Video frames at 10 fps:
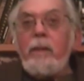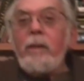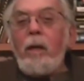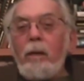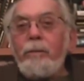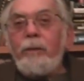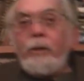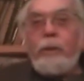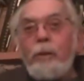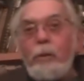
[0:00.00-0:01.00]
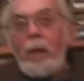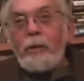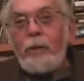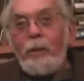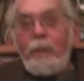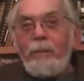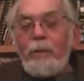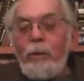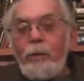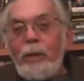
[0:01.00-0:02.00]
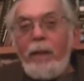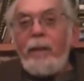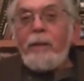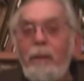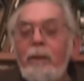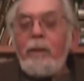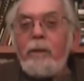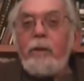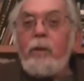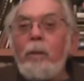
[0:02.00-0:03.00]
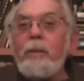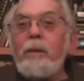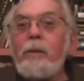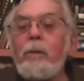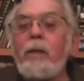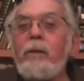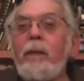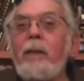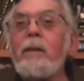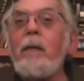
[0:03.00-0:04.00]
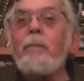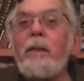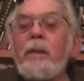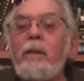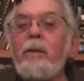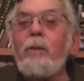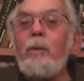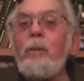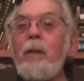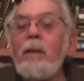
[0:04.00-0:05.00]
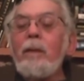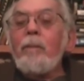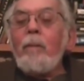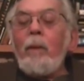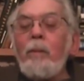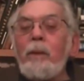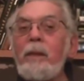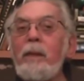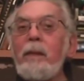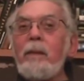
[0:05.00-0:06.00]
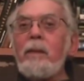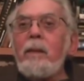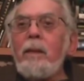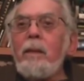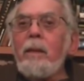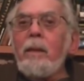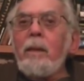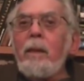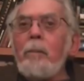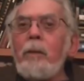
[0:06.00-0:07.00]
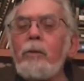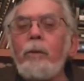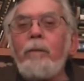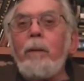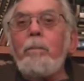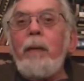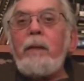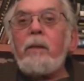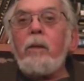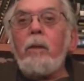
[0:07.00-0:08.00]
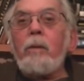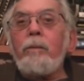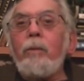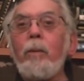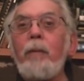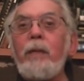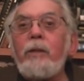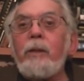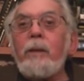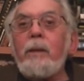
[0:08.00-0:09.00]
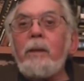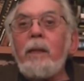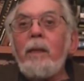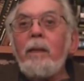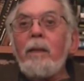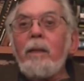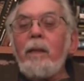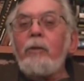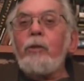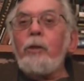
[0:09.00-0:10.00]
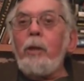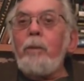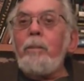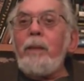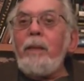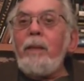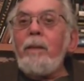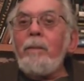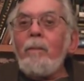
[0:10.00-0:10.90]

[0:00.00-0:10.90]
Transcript: artificial structure, even though you can't determine the structure. It has something to do with these, I'm not sure if they're basalt formations that should be